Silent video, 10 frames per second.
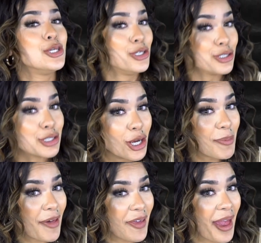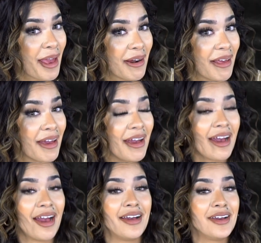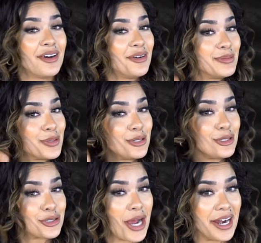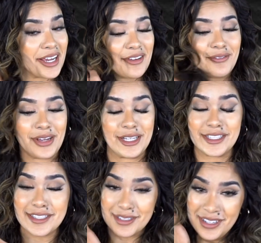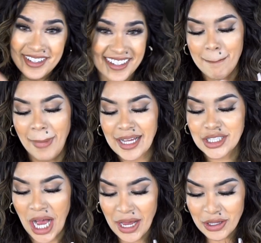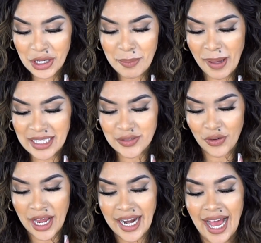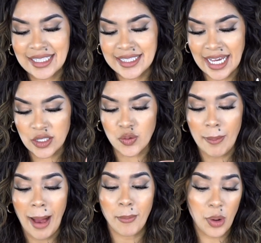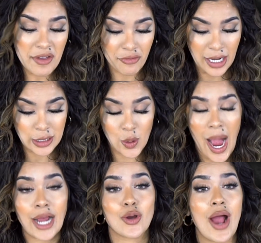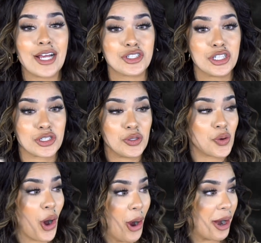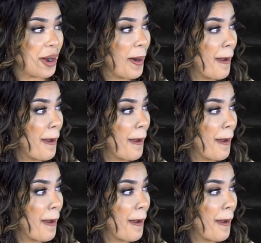You sure about that? Who you trying to convince? My childhood best friend had sex with my boyfriend, so I crashed his new car.